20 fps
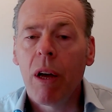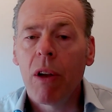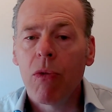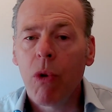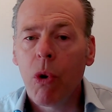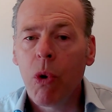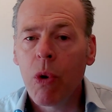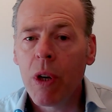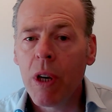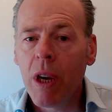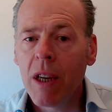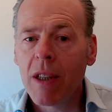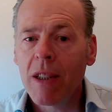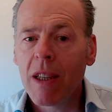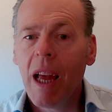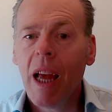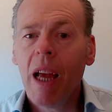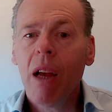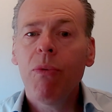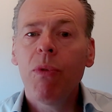organize
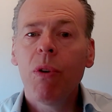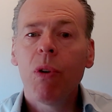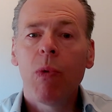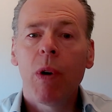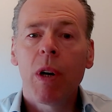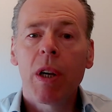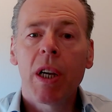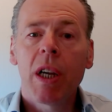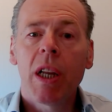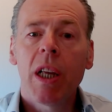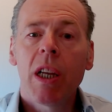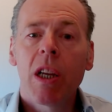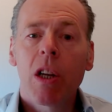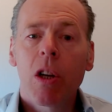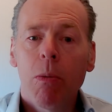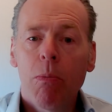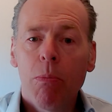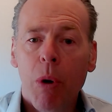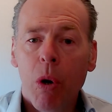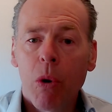everyone in either
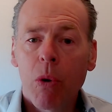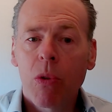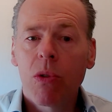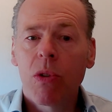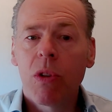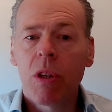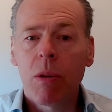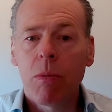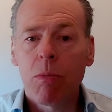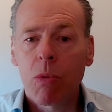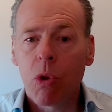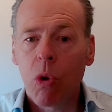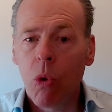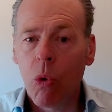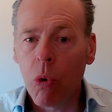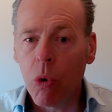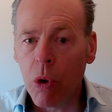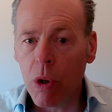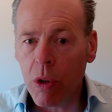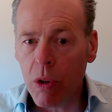component teams
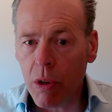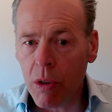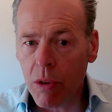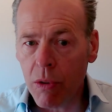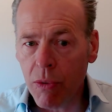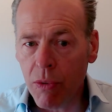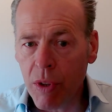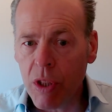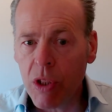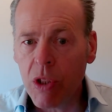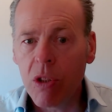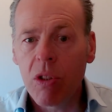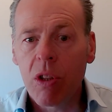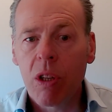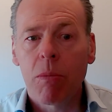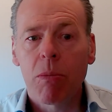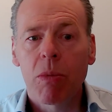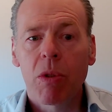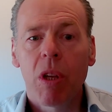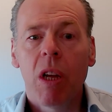or feature
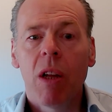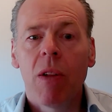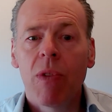teams.